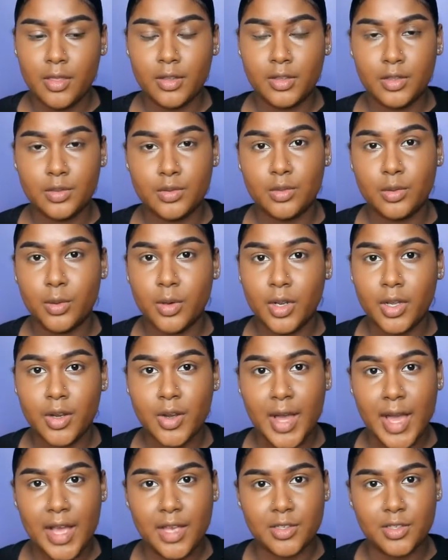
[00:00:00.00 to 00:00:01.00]
the
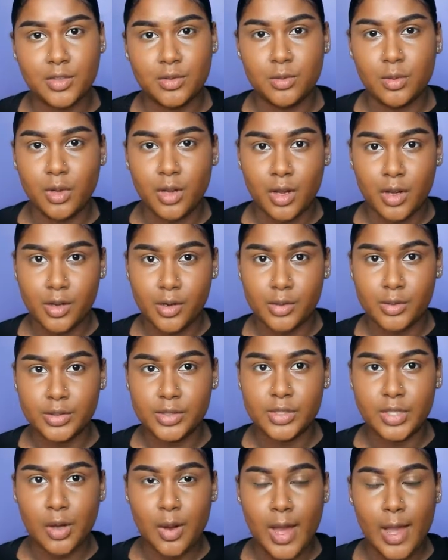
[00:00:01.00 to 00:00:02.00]
tutorial as you go
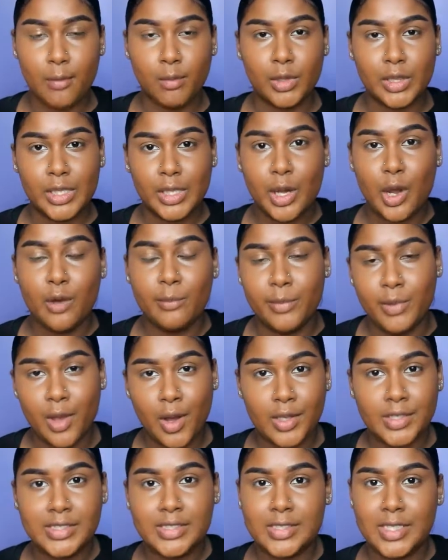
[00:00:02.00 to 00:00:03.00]
so i really hope
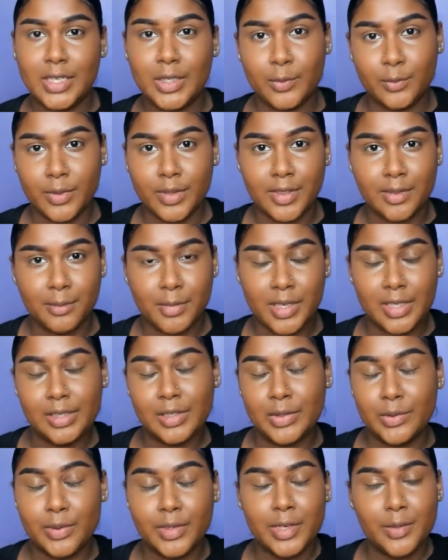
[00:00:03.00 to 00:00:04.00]
y'all sitting with me
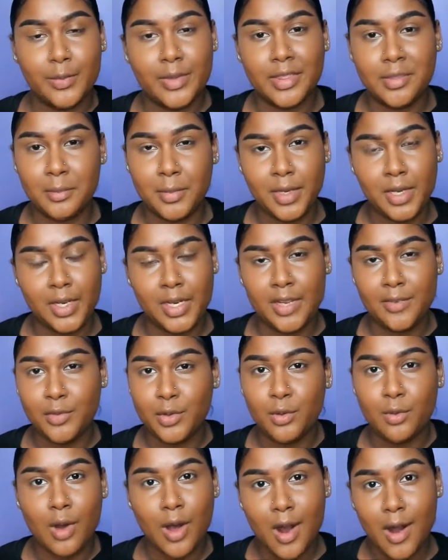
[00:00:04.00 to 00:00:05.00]
and doing it with me and if
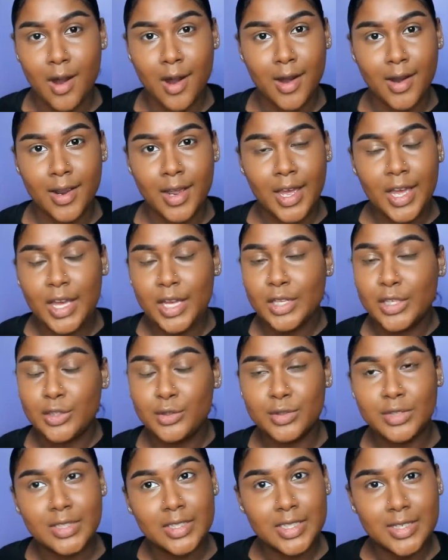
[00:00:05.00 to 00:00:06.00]
you are
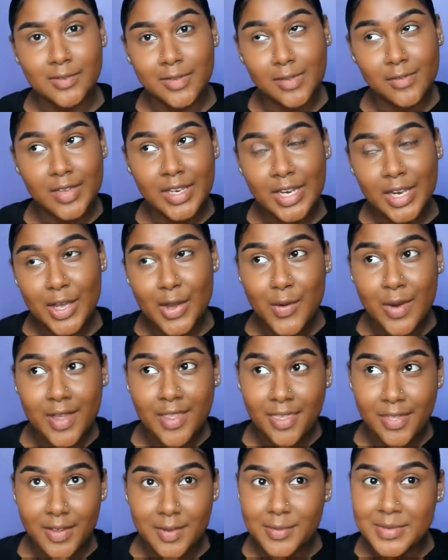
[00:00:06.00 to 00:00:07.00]
you should give the video a
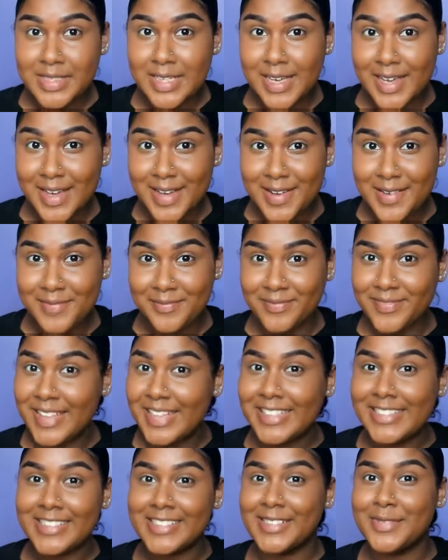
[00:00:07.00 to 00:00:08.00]
thumbs up
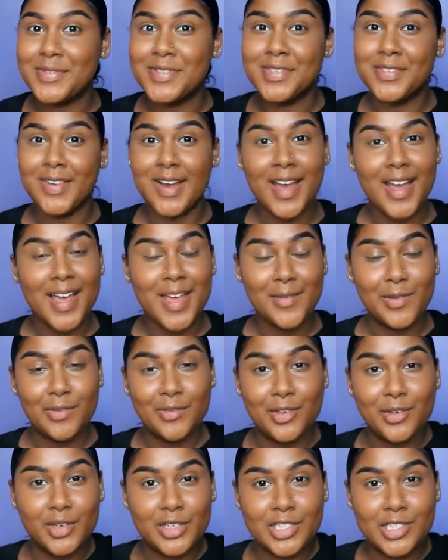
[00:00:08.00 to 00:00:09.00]
and subscribe
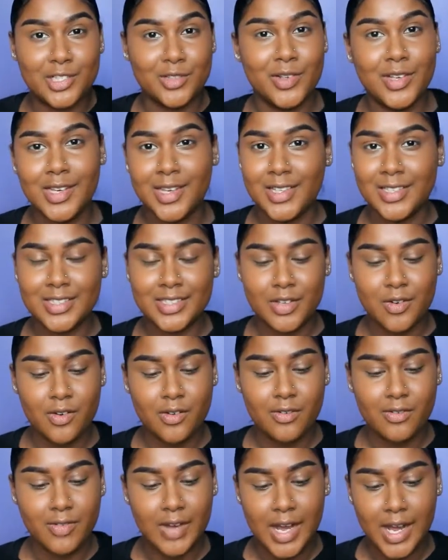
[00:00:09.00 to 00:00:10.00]
if you're enjoying it
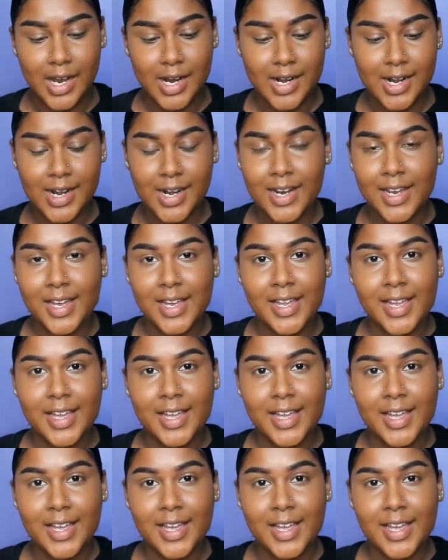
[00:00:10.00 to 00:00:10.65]
so far